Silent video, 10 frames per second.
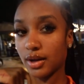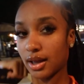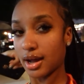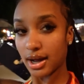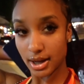
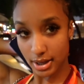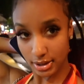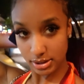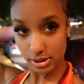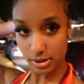Hey
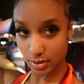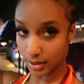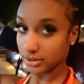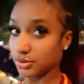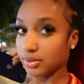guys, so
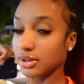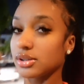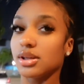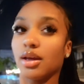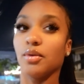as you can
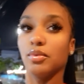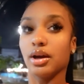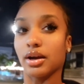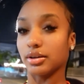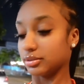see, we
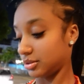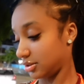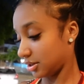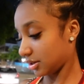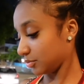are
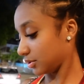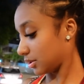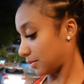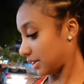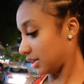done with
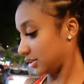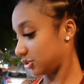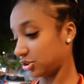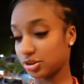the beach.